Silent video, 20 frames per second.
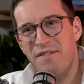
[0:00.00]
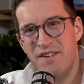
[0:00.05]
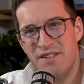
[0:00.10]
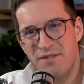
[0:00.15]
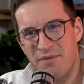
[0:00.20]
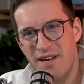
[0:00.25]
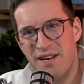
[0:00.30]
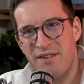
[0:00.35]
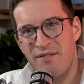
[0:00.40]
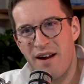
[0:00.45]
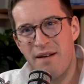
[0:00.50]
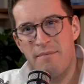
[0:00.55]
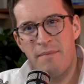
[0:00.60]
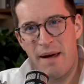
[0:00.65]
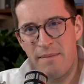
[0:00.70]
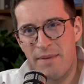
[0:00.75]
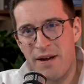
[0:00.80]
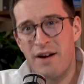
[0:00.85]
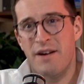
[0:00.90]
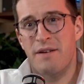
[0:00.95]
for 20 grand,
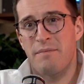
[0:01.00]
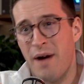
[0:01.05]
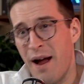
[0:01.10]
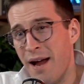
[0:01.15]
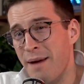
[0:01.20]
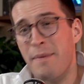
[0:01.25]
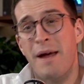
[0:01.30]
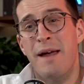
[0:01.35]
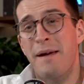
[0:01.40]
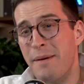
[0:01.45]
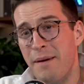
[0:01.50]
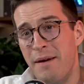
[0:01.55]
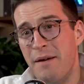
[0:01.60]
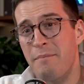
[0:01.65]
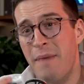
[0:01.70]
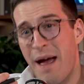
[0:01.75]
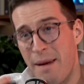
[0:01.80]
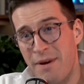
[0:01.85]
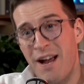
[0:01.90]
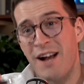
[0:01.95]
maybe
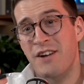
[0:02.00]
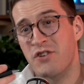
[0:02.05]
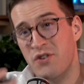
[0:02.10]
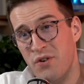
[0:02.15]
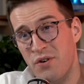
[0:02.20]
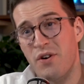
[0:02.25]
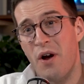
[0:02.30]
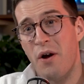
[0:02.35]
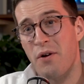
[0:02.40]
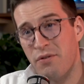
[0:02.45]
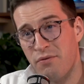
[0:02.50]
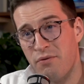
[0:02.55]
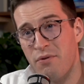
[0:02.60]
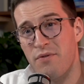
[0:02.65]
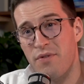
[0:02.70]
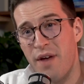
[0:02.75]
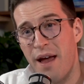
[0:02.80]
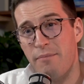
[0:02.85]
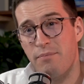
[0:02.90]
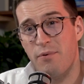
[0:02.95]
I should go
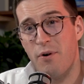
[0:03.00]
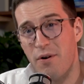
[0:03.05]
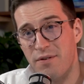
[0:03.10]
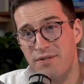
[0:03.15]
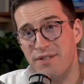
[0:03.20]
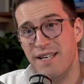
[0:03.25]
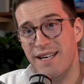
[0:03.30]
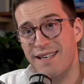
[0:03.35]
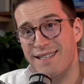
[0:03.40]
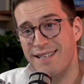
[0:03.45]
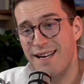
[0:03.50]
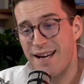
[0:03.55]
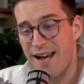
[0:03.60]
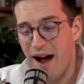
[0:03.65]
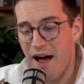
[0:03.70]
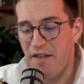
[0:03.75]
through that process.